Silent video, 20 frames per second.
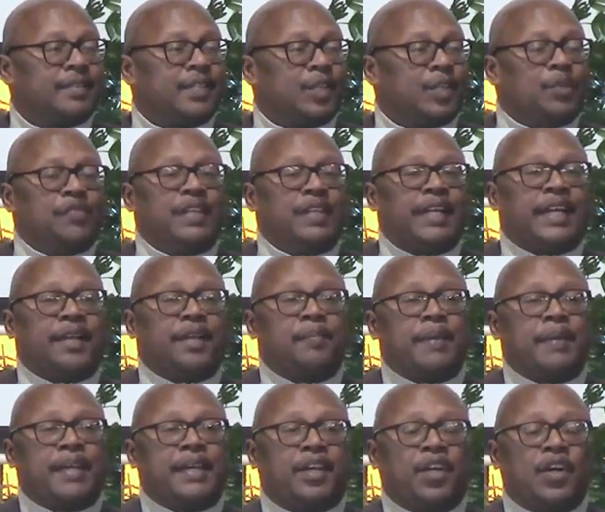We even got a
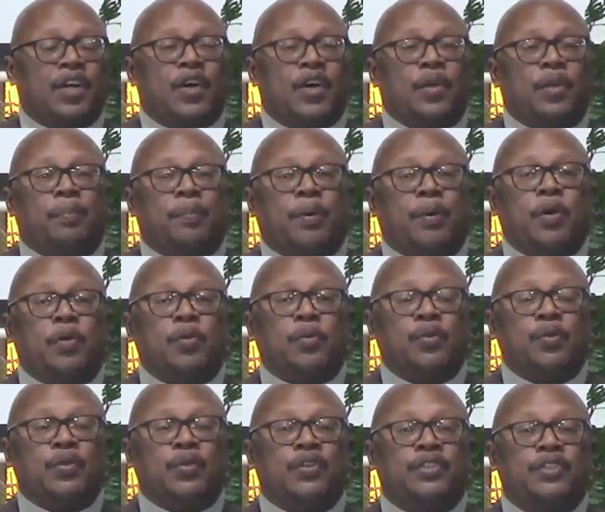man called a pope
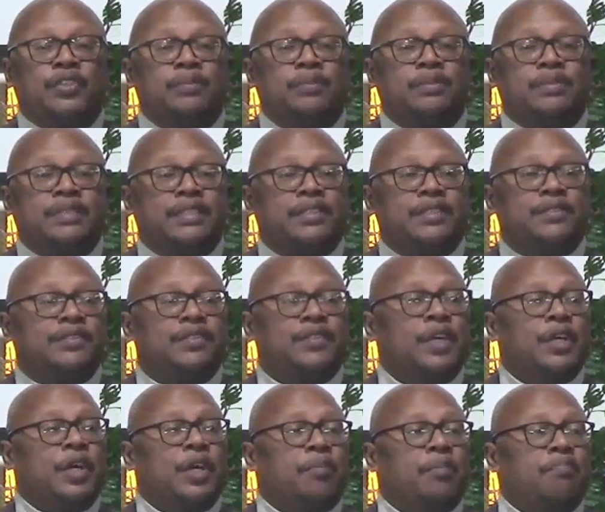who calls himself
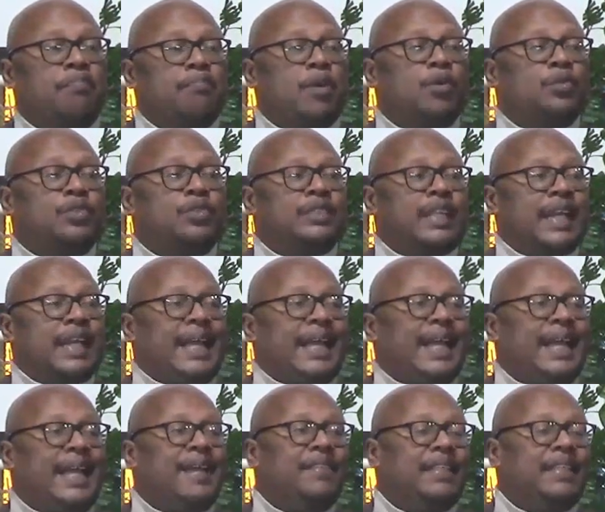Most
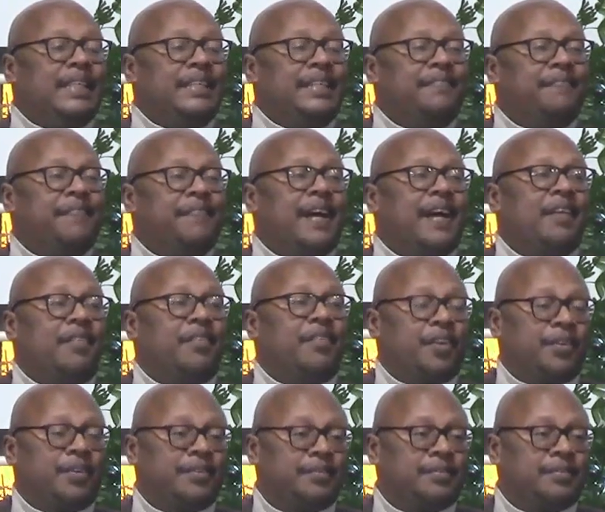Heavenly Father.